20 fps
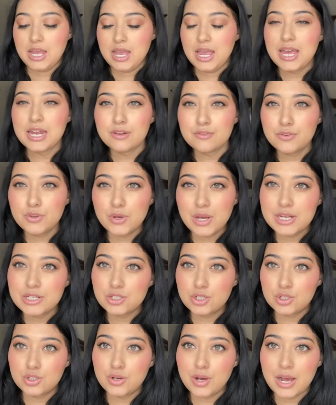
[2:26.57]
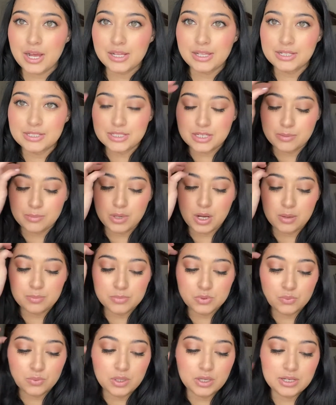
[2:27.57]
And if you guys don't know how cleansing
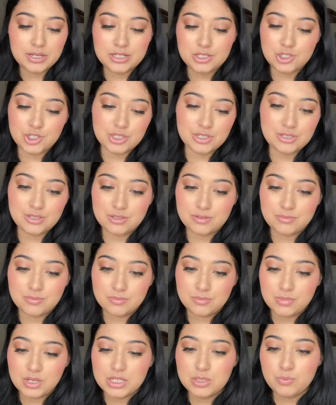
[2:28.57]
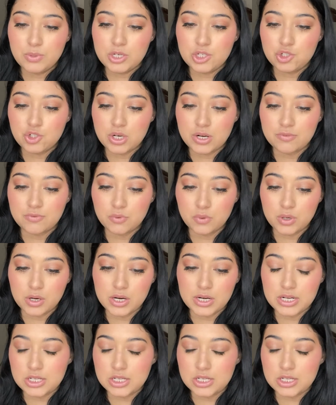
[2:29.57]
balms work, it's just, it's pretty straightforward.